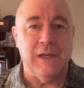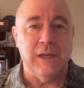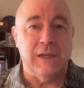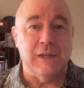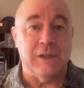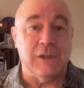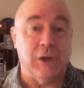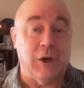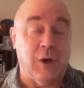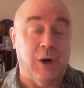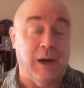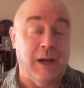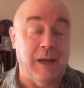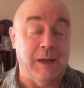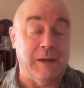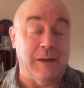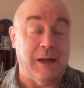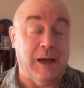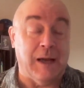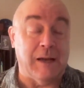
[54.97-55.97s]
So I
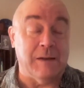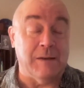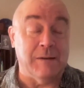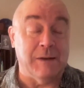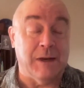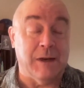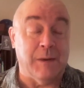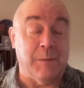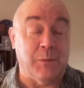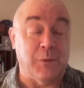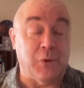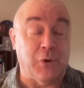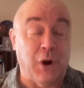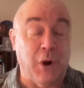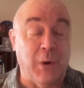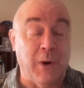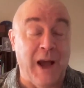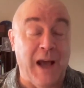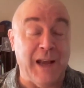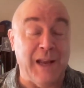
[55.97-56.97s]
am not
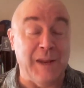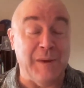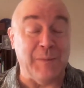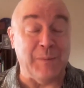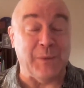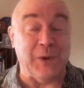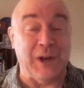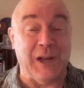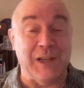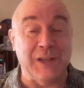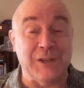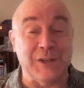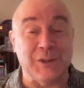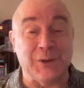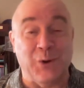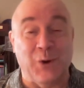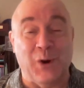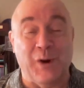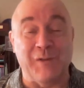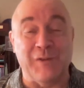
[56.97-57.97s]
pro at it, but I
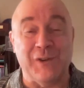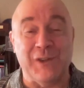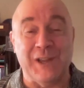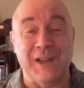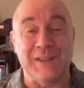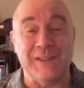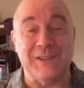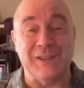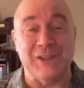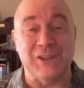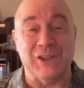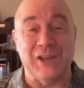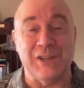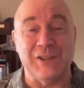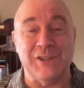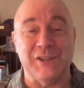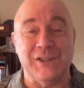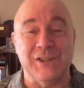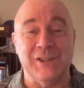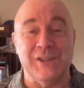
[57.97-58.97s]
just offer that
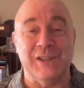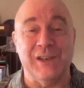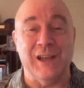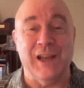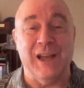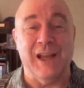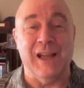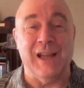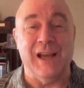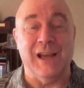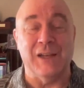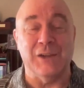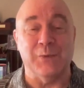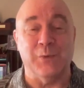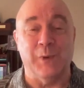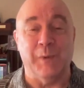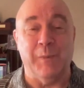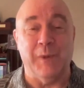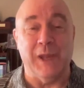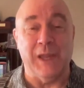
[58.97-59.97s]
suggestion today as
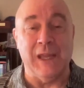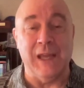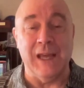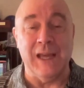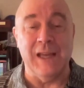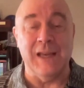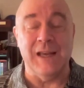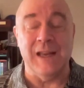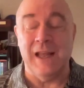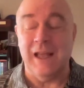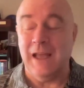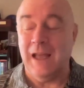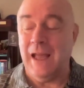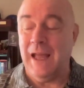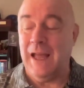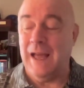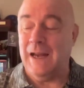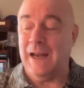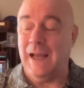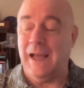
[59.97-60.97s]
we begin.
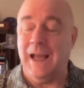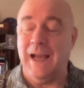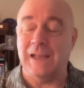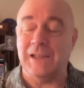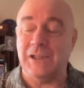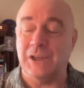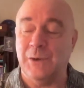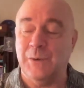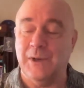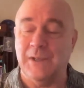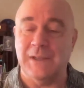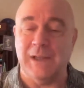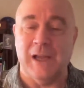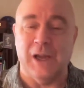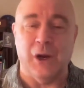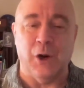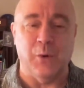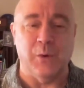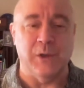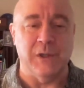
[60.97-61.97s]
And I ask you, as I
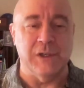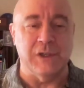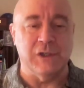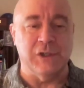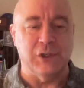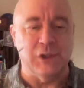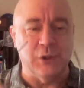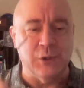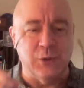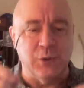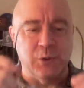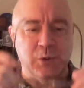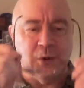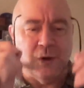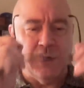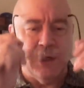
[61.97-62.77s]
always do,